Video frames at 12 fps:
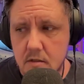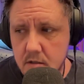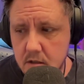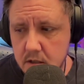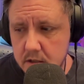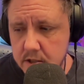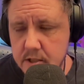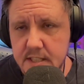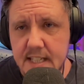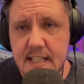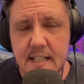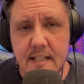
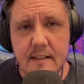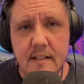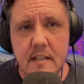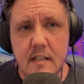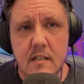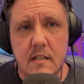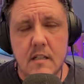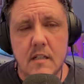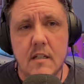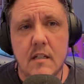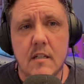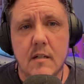understanding that
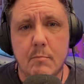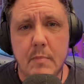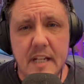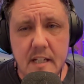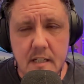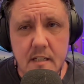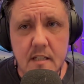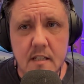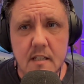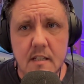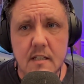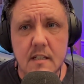pain
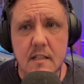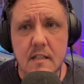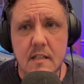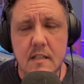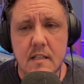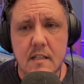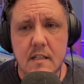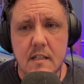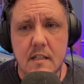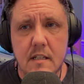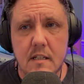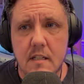
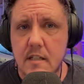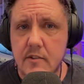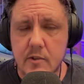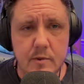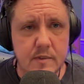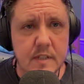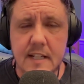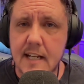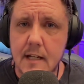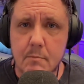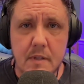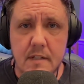is always going to
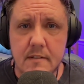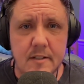happen.